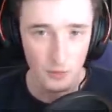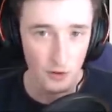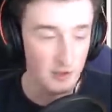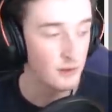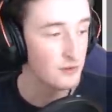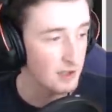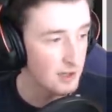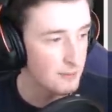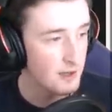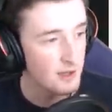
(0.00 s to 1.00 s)
Pro
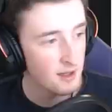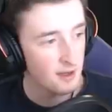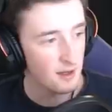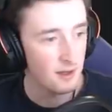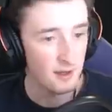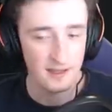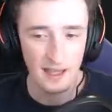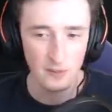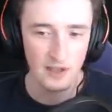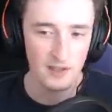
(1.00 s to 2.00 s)
climb, uh,
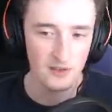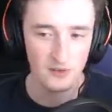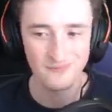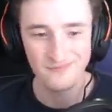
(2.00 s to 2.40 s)
Game King's